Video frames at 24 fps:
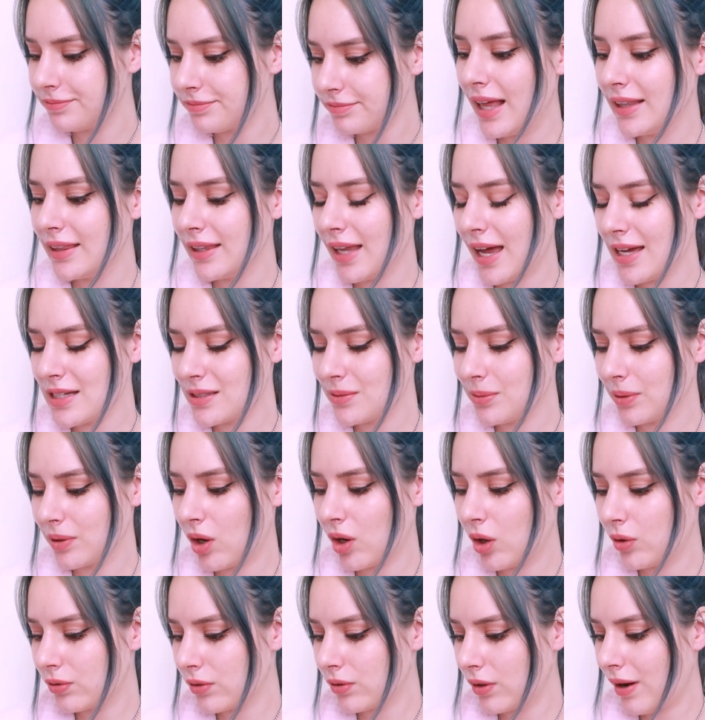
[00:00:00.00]
And last one,
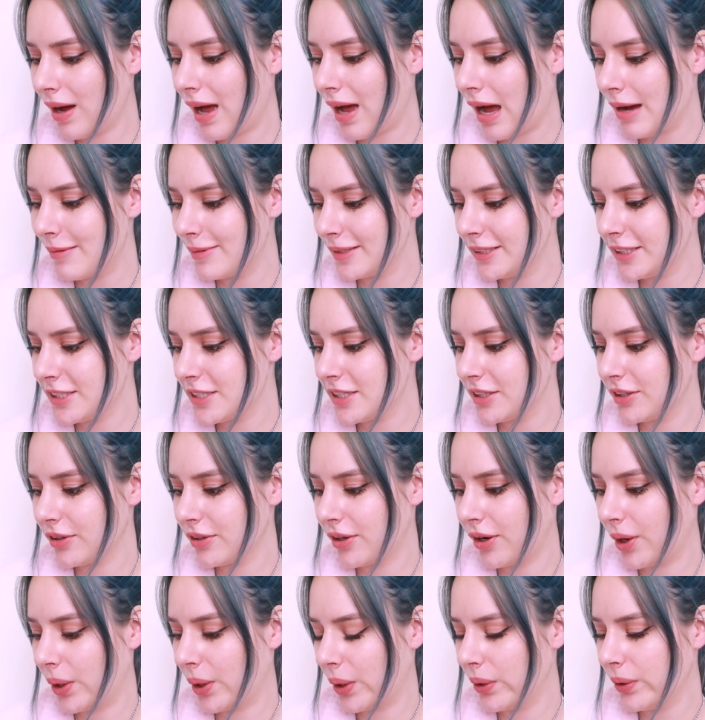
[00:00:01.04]
overall, how much does it
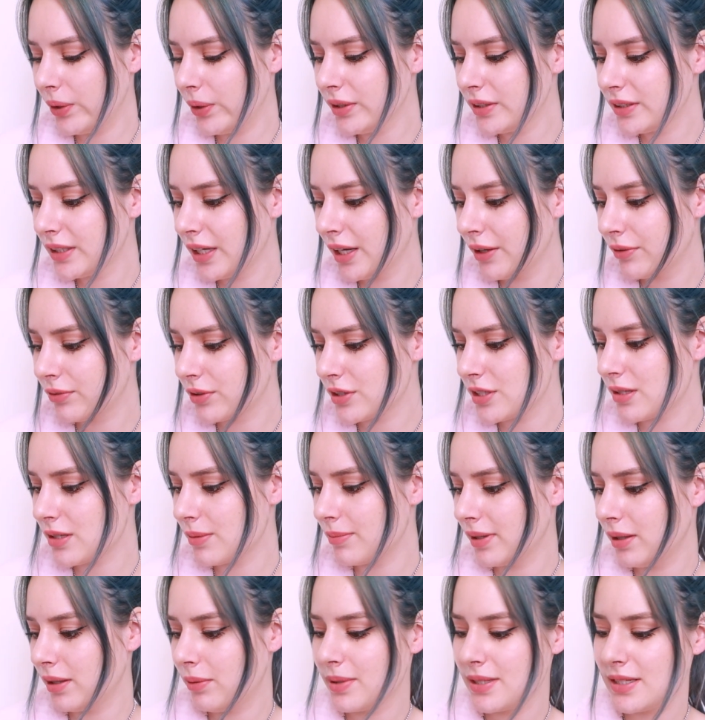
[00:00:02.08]
hurt for
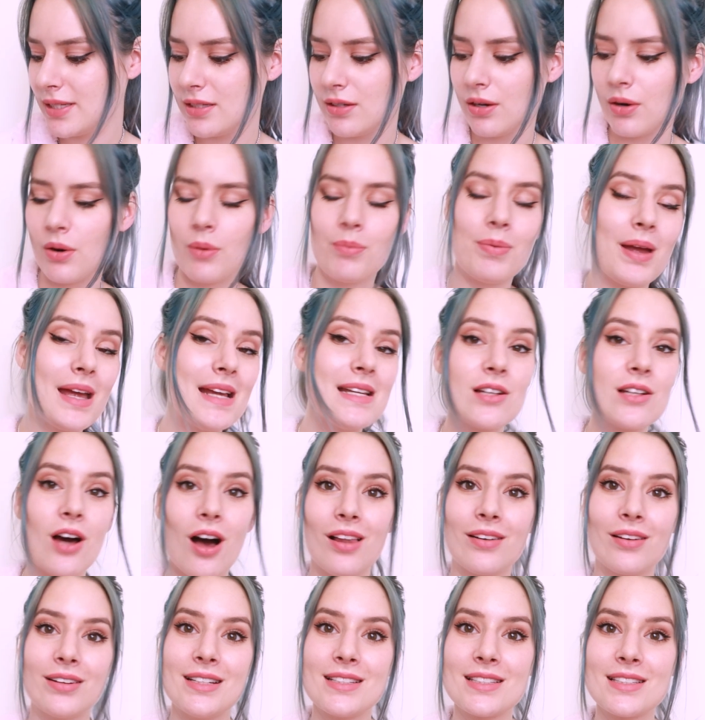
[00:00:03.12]
somebody with zero pain
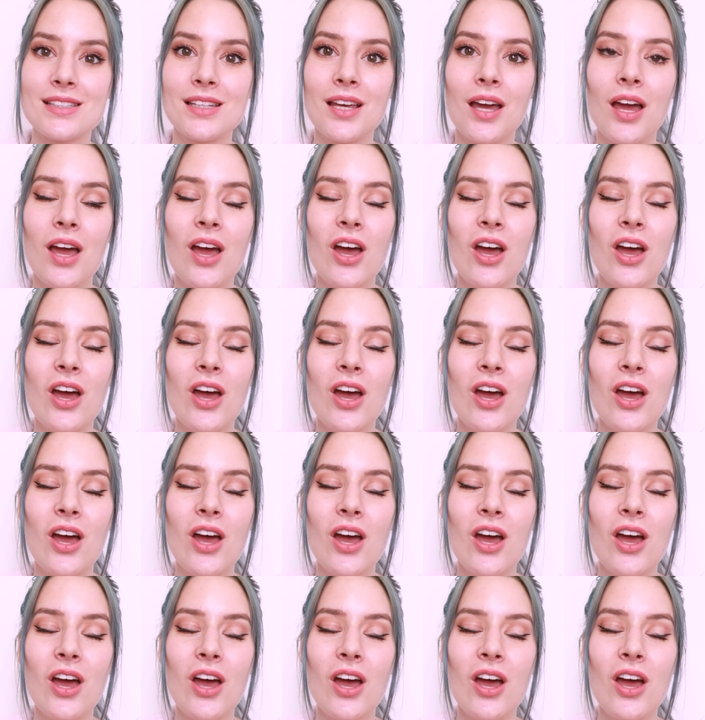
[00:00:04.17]
tolerance?